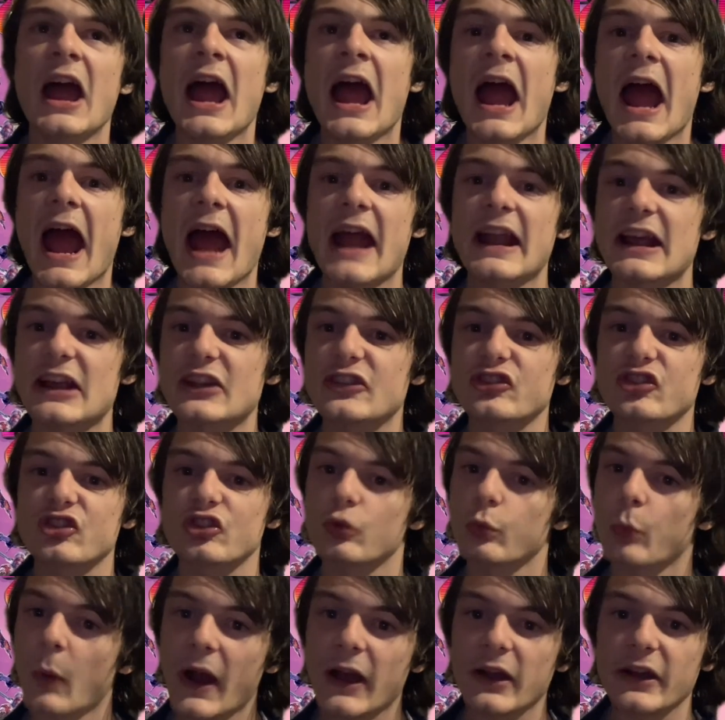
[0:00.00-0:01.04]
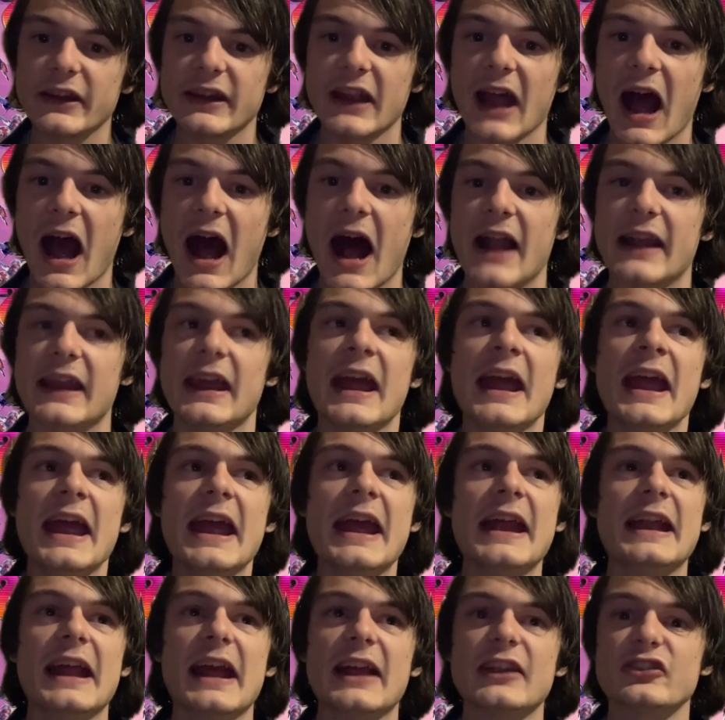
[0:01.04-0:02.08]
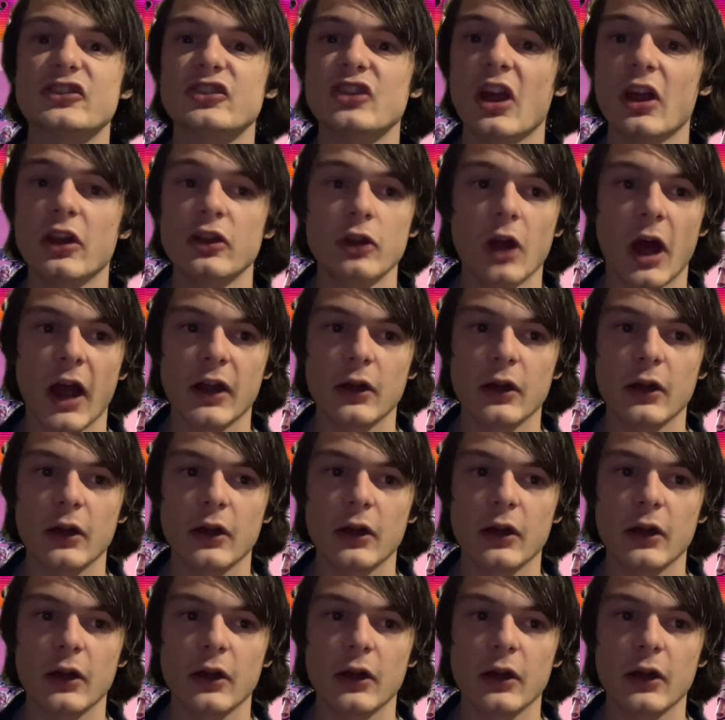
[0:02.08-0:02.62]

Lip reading: and I swear to God, I